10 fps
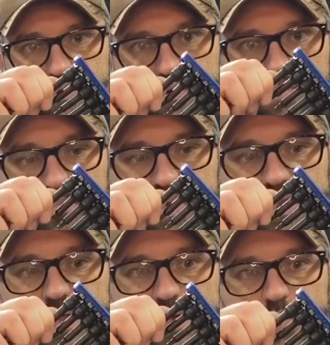I'm
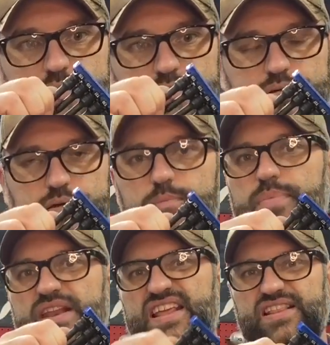bending
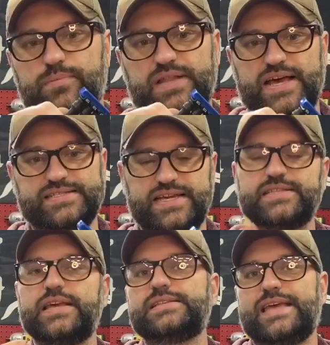bending the plastic.
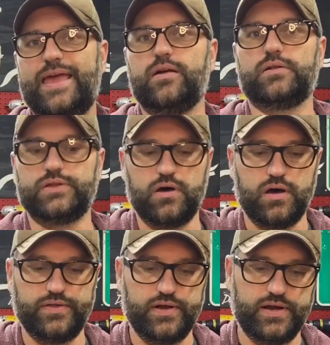It, it's held
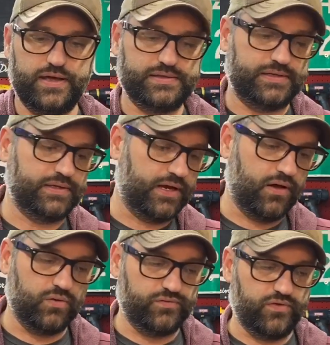on there. Now, is it going to
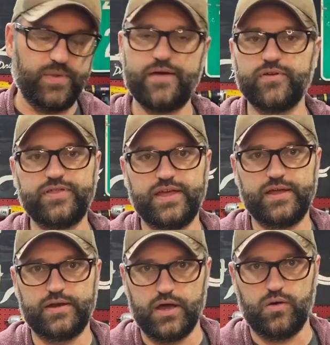hold from
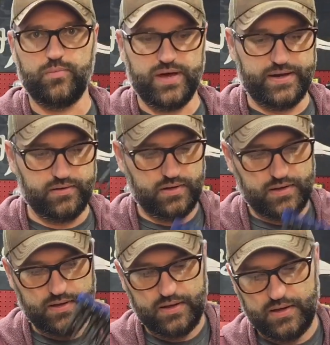everything? No, but
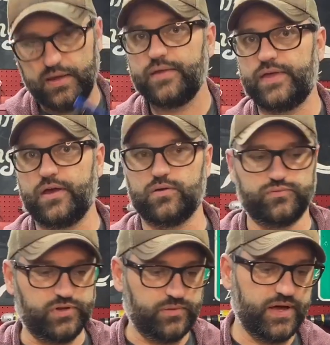they hold
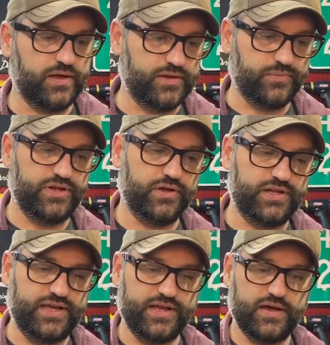really well. And then when you go to
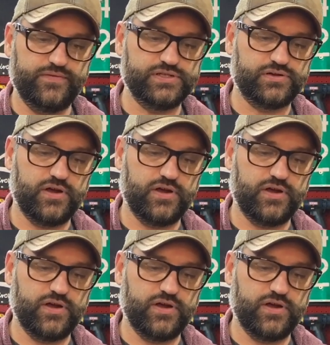take it off, you just